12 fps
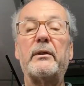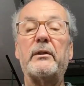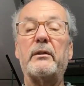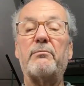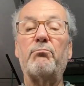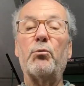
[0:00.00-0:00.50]

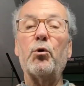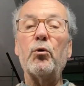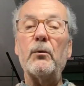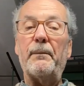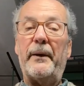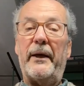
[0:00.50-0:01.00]

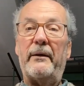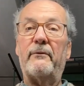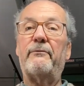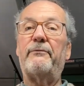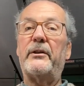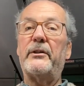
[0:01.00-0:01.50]
small pen,
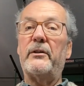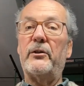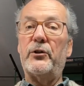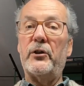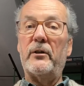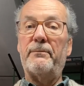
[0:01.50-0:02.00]
fits in a
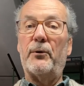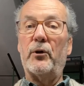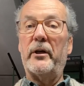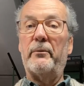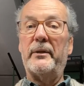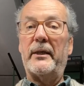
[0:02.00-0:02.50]
shirt
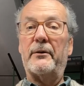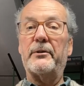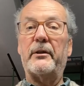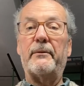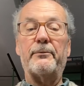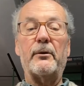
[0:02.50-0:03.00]
pocket without
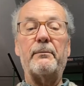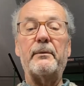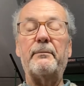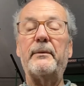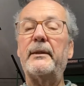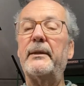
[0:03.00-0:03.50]
any
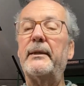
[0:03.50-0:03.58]
problem.